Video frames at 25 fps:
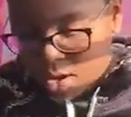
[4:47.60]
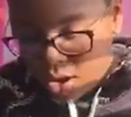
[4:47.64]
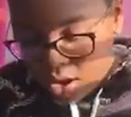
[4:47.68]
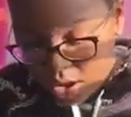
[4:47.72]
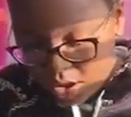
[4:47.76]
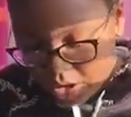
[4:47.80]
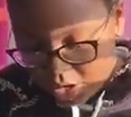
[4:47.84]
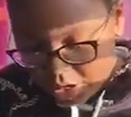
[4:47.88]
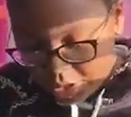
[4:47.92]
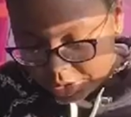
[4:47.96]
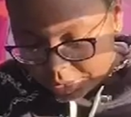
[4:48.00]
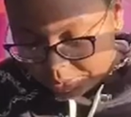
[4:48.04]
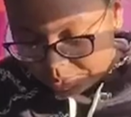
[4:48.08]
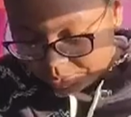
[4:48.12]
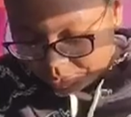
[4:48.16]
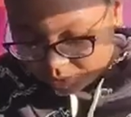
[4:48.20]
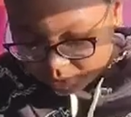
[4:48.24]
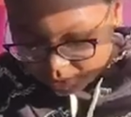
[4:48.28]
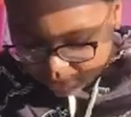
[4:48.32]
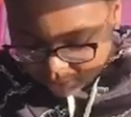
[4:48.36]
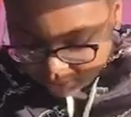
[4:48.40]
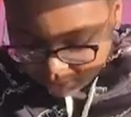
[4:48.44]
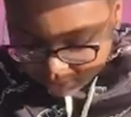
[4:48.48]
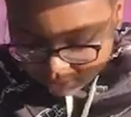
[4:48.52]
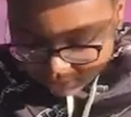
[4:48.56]

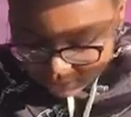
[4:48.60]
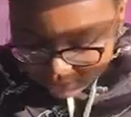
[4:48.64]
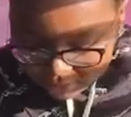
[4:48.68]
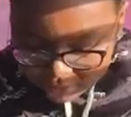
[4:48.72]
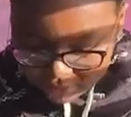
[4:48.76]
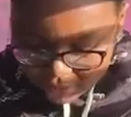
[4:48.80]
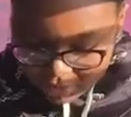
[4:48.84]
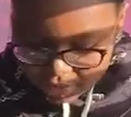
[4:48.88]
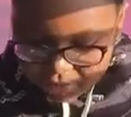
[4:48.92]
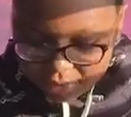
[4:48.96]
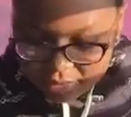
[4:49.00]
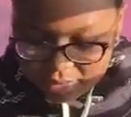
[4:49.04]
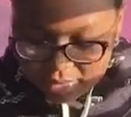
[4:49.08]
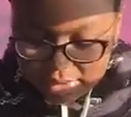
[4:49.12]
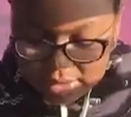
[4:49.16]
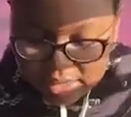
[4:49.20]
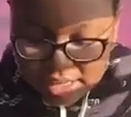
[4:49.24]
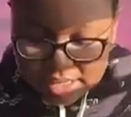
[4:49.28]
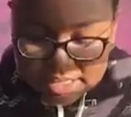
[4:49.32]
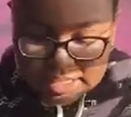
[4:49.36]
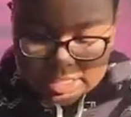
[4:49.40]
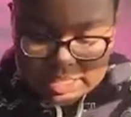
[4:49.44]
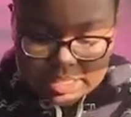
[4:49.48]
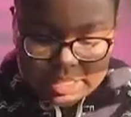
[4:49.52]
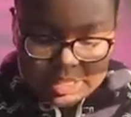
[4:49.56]

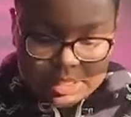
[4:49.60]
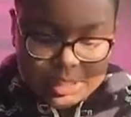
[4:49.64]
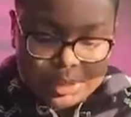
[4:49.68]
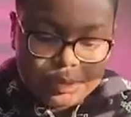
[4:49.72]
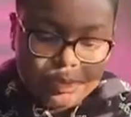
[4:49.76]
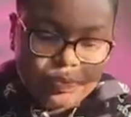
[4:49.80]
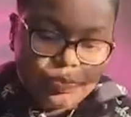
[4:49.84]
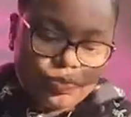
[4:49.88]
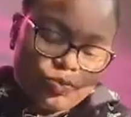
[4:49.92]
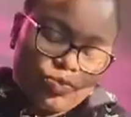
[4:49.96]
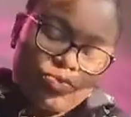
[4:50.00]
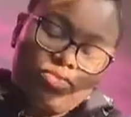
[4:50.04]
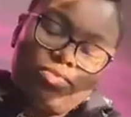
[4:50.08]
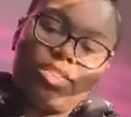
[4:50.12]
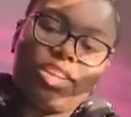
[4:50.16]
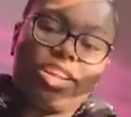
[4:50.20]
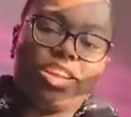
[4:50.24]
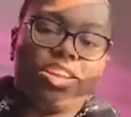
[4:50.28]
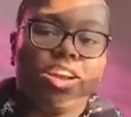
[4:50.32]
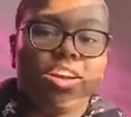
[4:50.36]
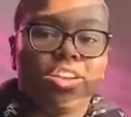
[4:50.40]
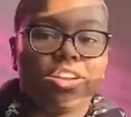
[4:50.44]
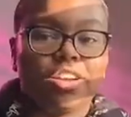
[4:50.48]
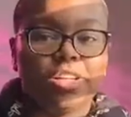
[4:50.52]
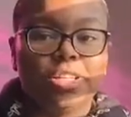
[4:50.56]
So,
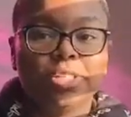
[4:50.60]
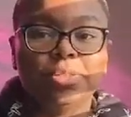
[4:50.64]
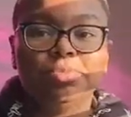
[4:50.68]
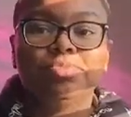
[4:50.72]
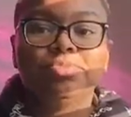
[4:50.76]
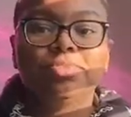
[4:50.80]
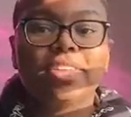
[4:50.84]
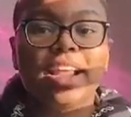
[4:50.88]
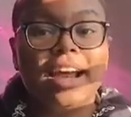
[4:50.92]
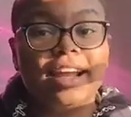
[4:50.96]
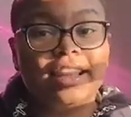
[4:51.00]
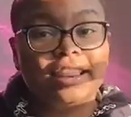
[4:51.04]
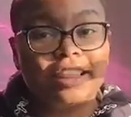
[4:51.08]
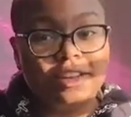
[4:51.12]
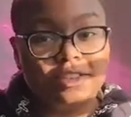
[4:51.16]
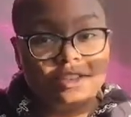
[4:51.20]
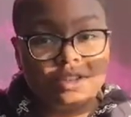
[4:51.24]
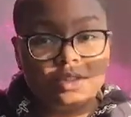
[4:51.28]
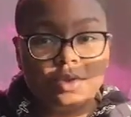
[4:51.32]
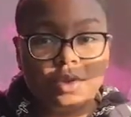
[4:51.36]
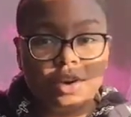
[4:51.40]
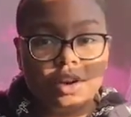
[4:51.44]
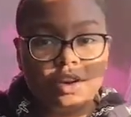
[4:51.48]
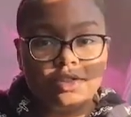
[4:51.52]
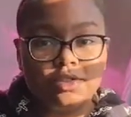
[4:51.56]
y'all know I love
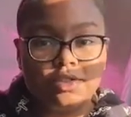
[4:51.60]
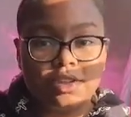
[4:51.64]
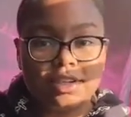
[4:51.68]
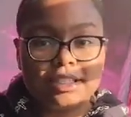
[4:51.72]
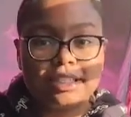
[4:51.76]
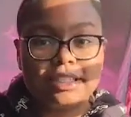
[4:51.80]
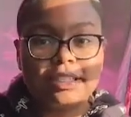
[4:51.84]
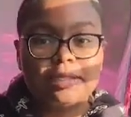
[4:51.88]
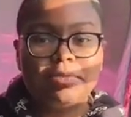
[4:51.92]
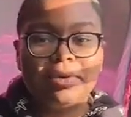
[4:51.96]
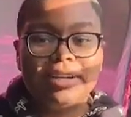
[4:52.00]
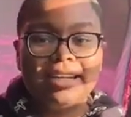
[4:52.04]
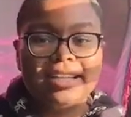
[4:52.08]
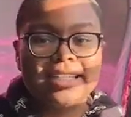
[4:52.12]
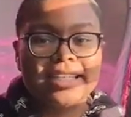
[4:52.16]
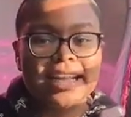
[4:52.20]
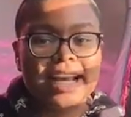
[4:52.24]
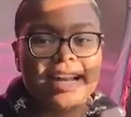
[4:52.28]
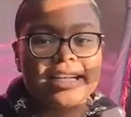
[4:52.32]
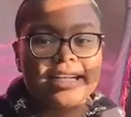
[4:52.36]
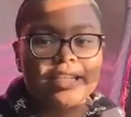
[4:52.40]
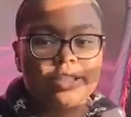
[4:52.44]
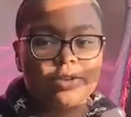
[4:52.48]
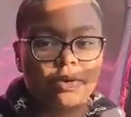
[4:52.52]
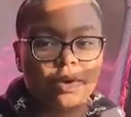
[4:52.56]
sweater dresses, but it's
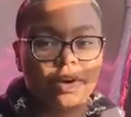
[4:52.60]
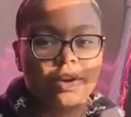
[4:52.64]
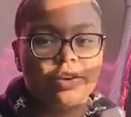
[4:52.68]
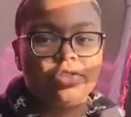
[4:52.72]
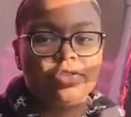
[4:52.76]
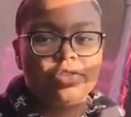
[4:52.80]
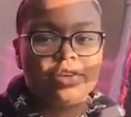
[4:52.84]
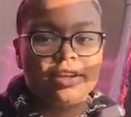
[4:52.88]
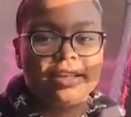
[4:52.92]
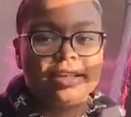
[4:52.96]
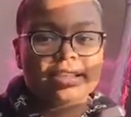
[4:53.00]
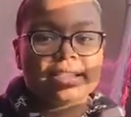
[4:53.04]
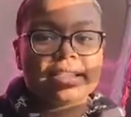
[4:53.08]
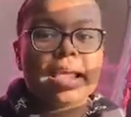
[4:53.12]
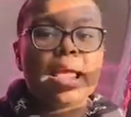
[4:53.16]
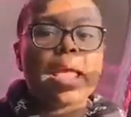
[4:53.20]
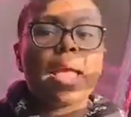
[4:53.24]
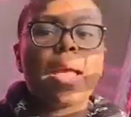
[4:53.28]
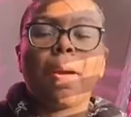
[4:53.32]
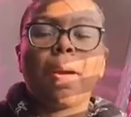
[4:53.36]
not a sweater dress,